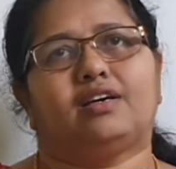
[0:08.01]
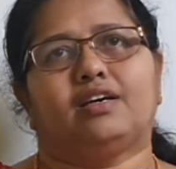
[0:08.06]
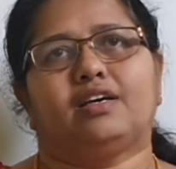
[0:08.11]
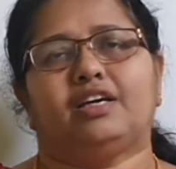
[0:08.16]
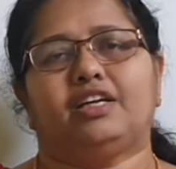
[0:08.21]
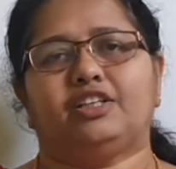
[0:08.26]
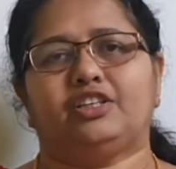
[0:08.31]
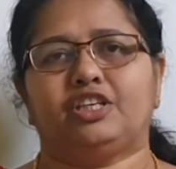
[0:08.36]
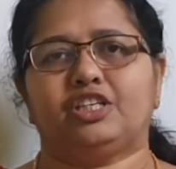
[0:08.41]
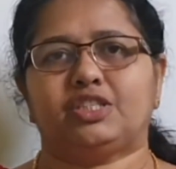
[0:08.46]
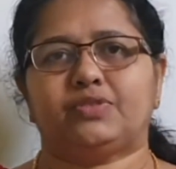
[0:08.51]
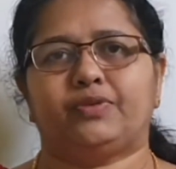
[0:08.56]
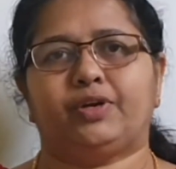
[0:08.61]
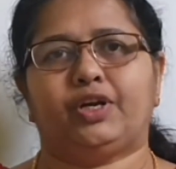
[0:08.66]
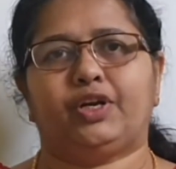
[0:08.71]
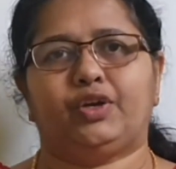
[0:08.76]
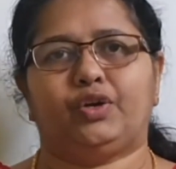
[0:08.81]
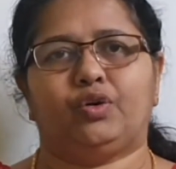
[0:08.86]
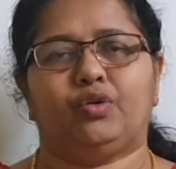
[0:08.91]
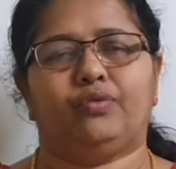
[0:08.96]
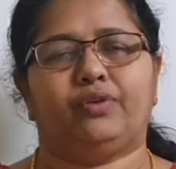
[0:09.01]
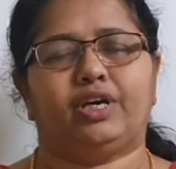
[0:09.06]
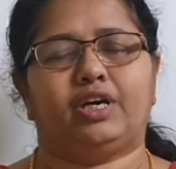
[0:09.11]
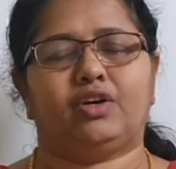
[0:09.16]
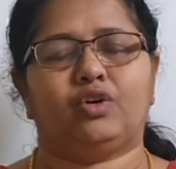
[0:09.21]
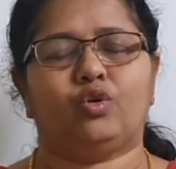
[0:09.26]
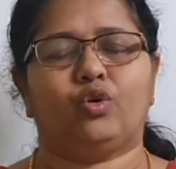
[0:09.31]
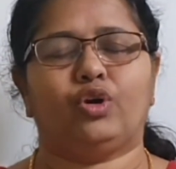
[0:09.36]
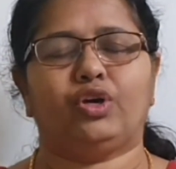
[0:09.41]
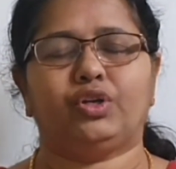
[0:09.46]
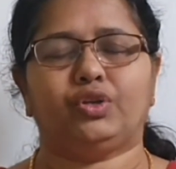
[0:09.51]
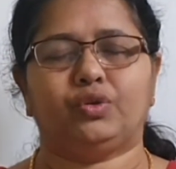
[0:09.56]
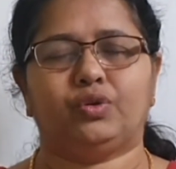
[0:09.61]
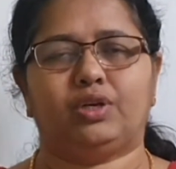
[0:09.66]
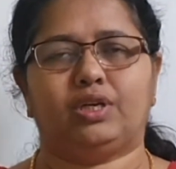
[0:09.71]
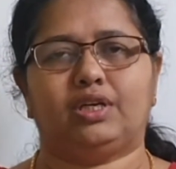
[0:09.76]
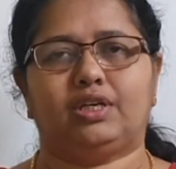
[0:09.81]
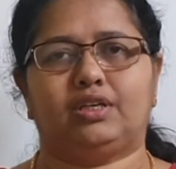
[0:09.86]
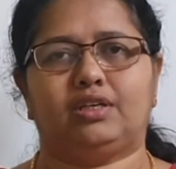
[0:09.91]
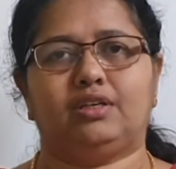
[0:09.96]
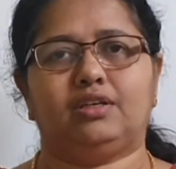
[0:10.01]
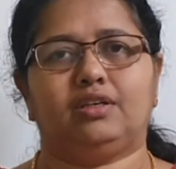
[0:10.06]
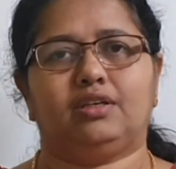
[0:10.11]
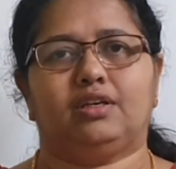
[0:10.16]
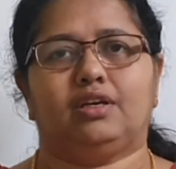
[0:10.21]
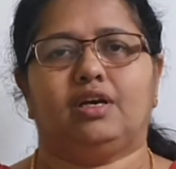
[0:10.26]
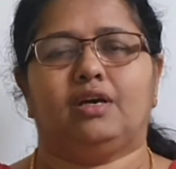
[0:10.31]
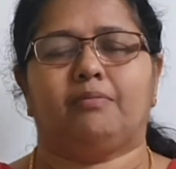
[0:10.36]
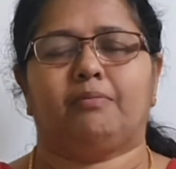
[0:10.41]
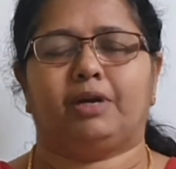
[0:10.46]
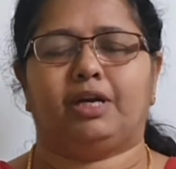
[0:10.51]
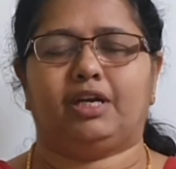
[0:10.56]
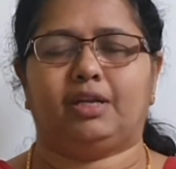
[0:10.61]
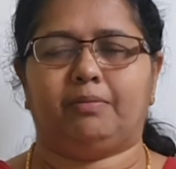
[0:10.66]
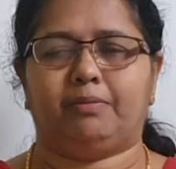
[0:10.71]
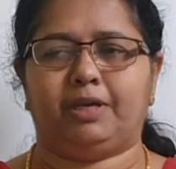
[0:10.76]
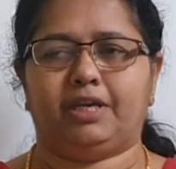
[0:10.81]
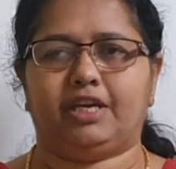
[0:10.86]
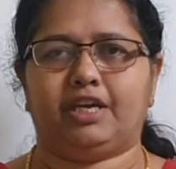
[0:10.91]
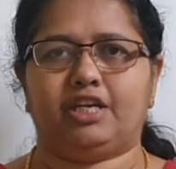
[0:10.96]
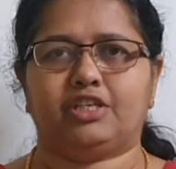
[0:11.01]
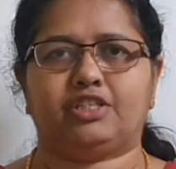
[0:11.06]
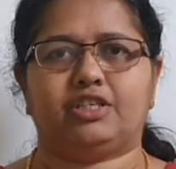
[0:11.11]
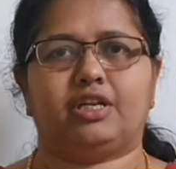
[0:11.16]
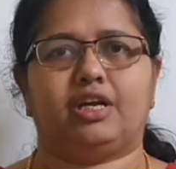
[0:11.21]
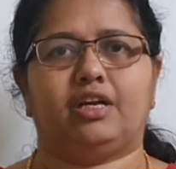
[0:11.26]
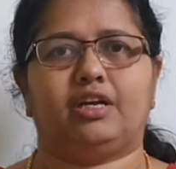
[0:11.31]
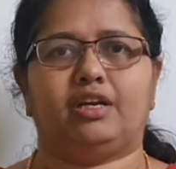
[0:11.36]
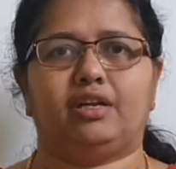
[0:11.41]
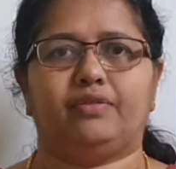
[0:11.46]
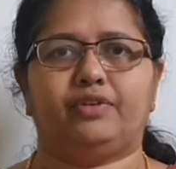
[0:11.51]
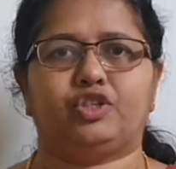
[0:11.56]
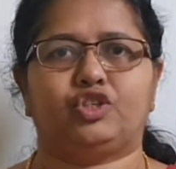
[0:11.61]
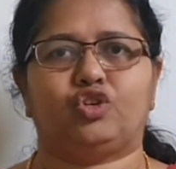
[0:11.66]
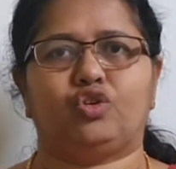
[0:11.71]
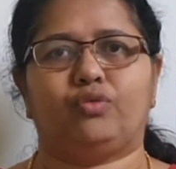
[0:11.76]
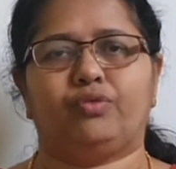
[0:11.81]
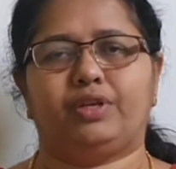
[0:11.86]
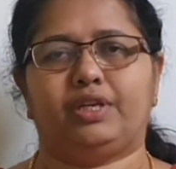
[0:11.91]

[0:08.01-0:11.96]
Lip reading: In this video, we are going to learn multiplication and division of